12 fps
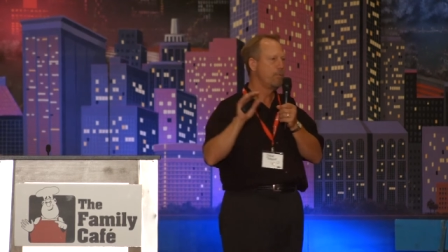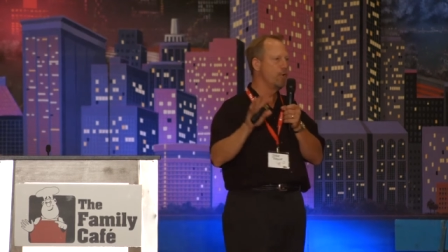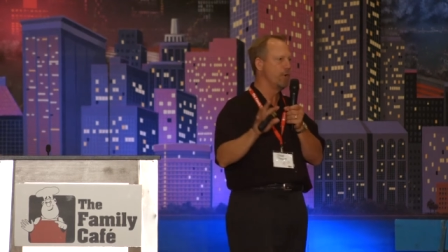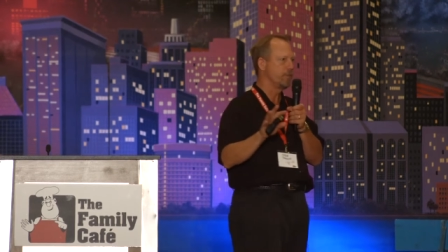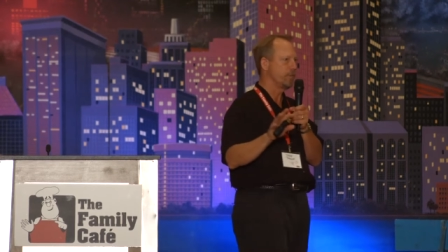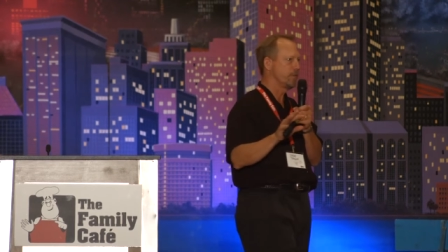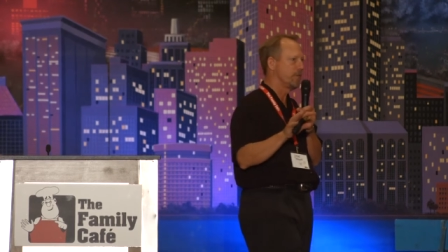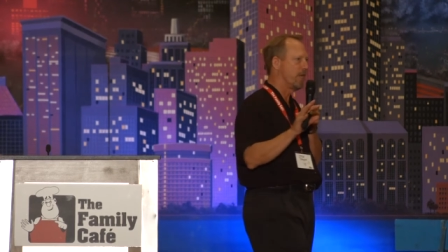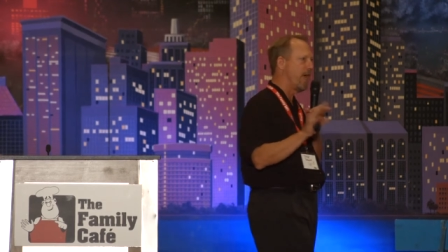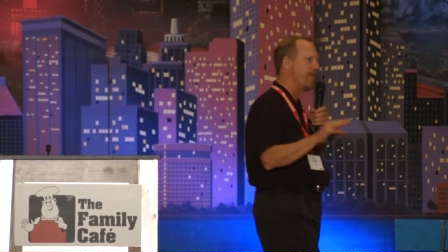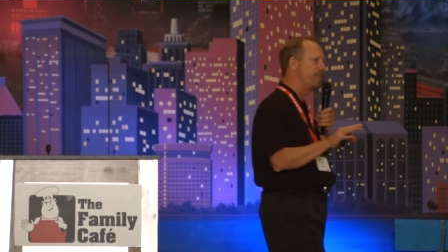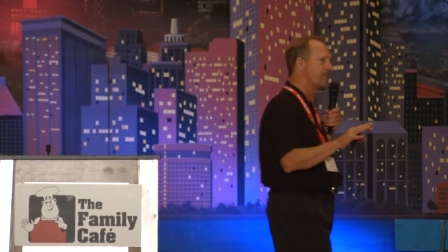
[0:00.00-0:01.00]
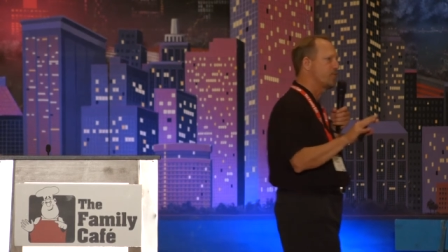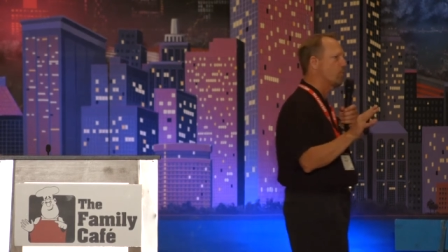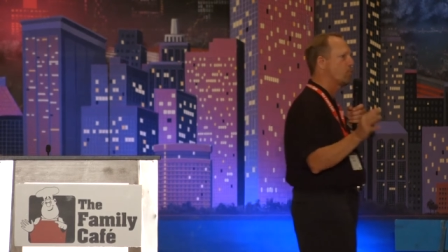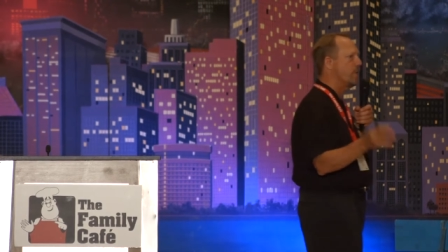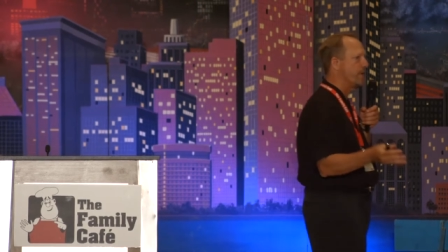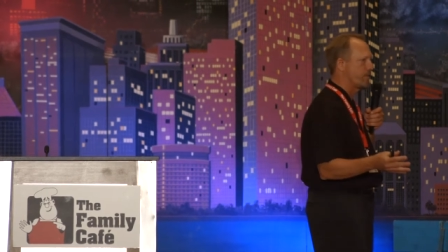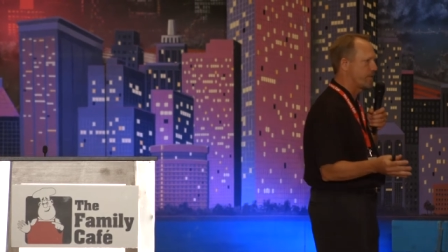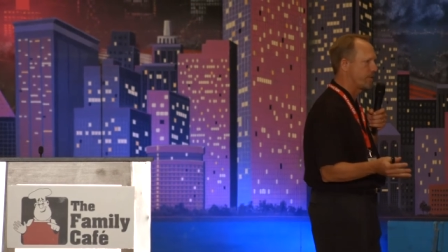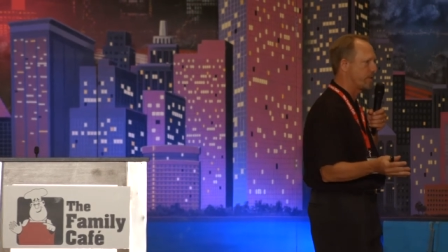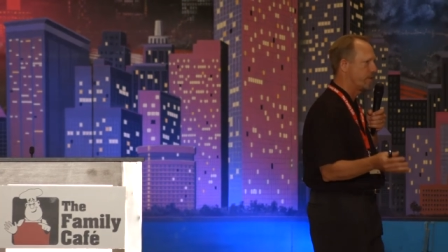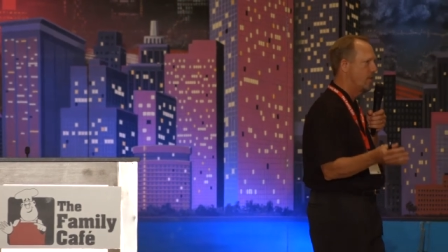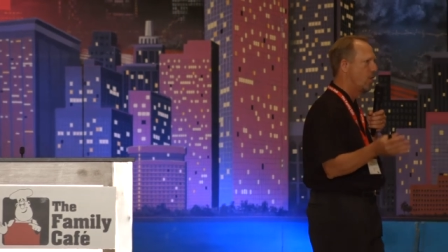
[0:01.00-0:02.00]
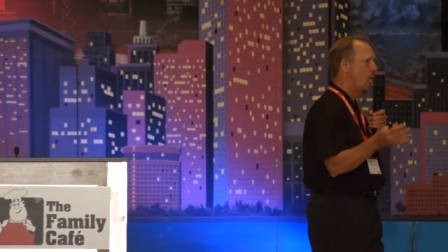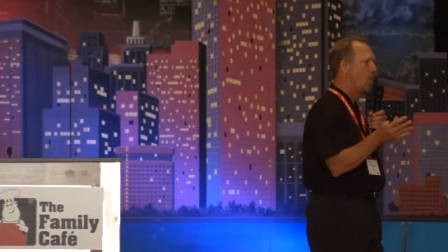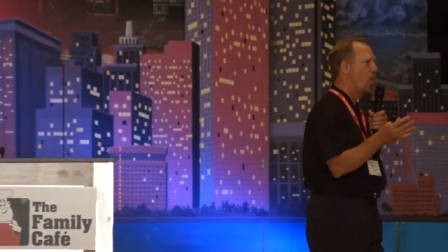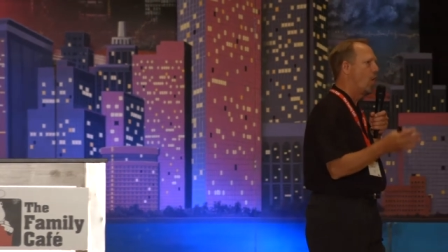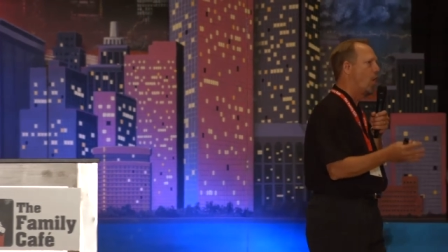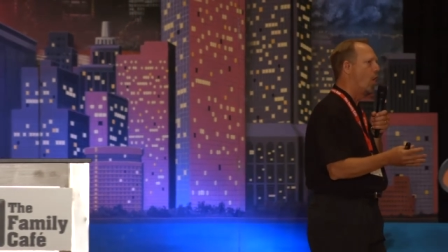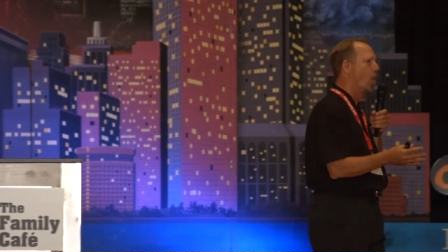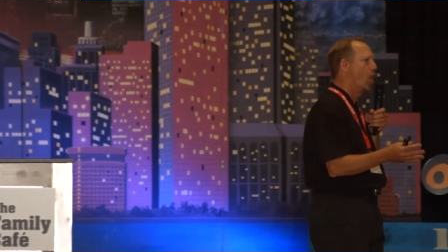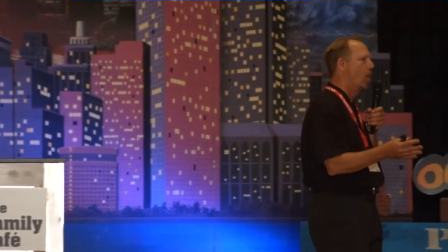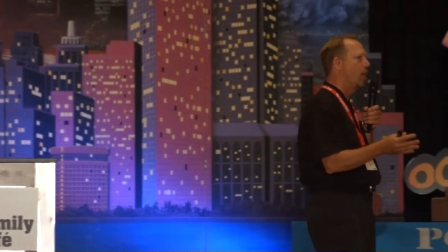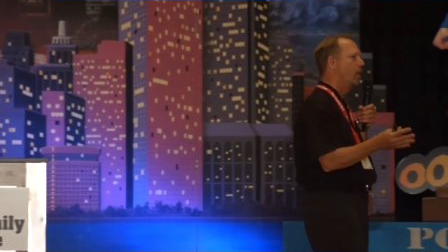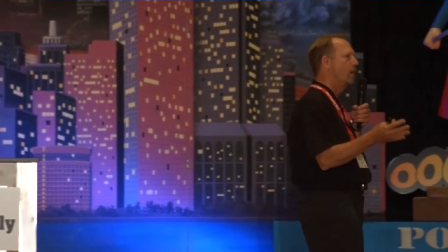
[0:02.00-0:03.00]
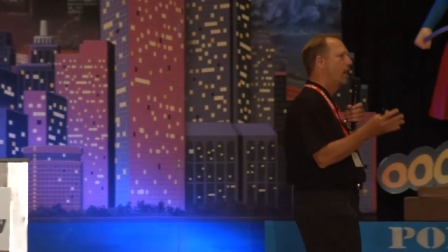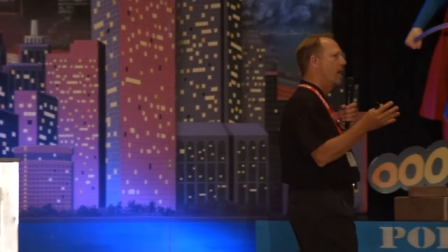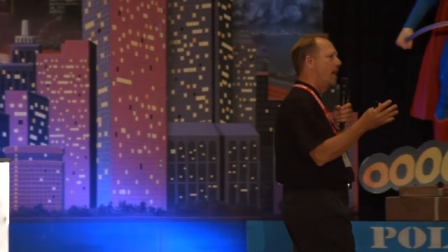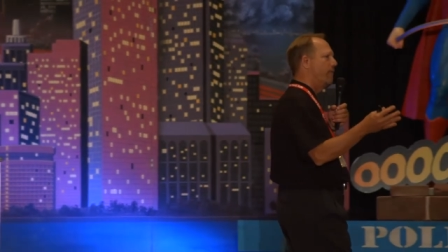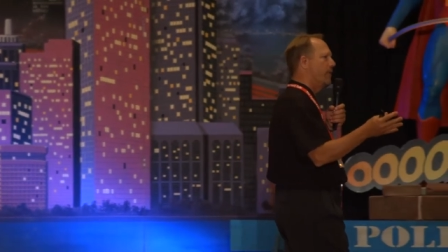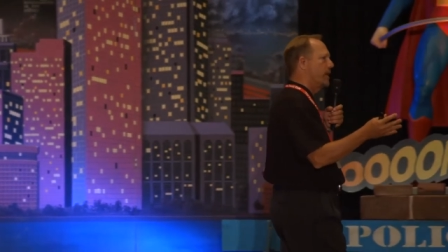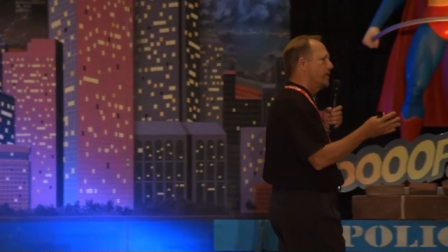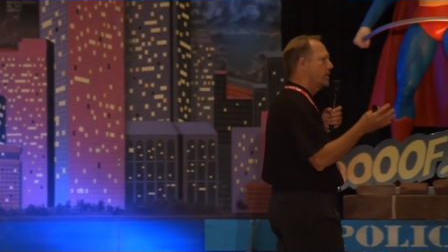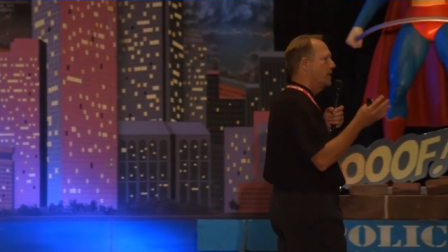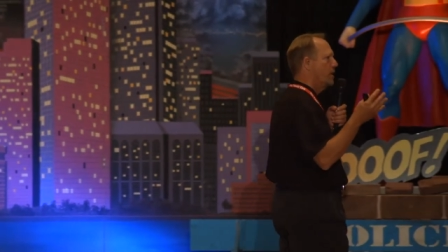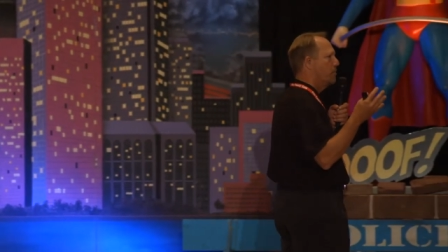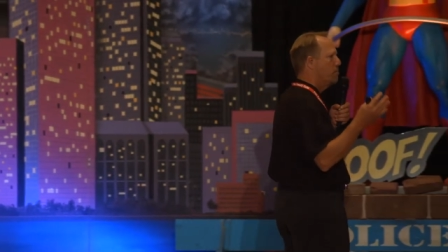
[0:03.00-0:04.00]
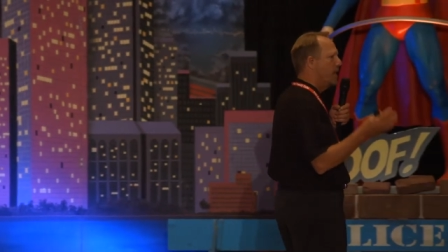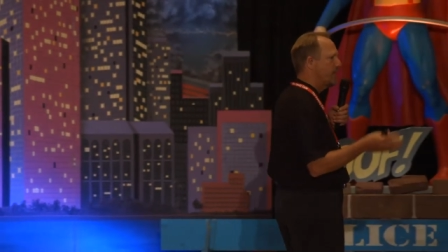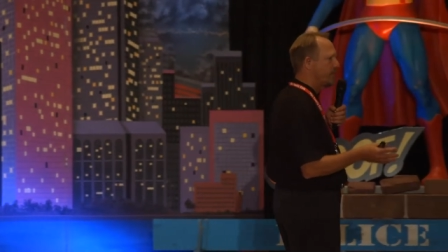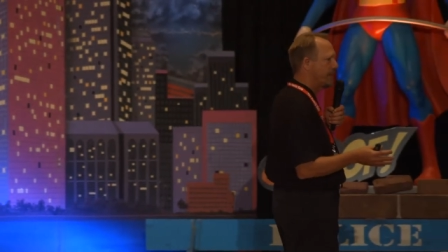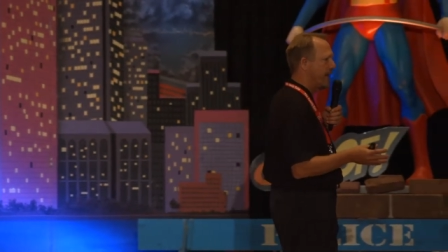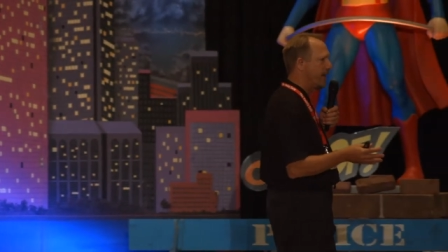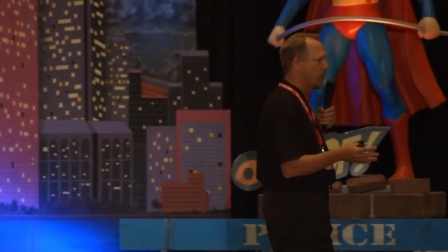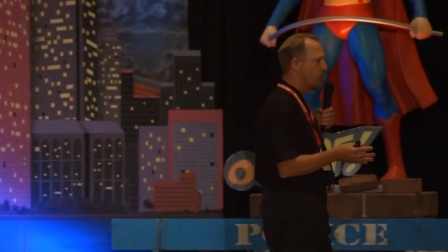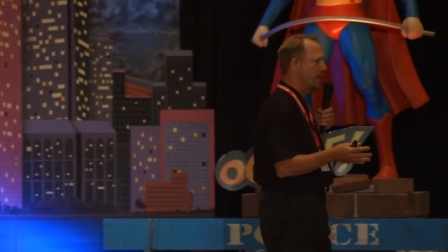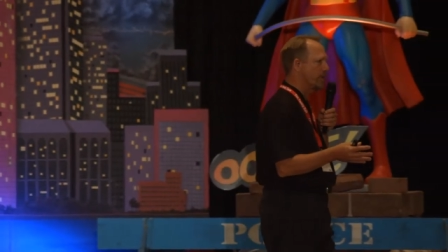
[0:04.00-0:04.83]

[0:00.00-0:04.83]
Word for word: Push. Life is a risk. All of us must take